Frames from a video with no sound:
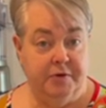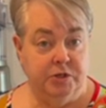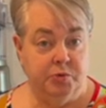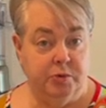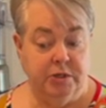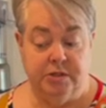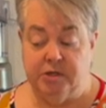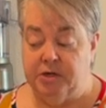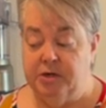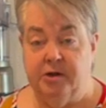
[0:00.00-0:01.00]
first we'll get
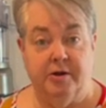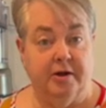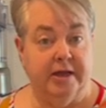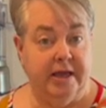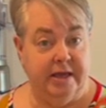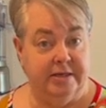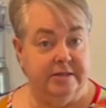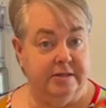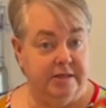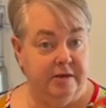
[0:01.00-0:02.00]
started on our cake
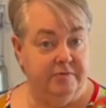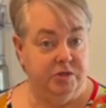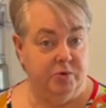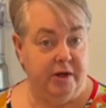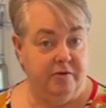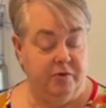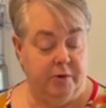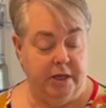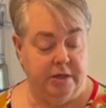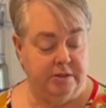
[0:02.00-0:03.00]
since the oven's ready for it.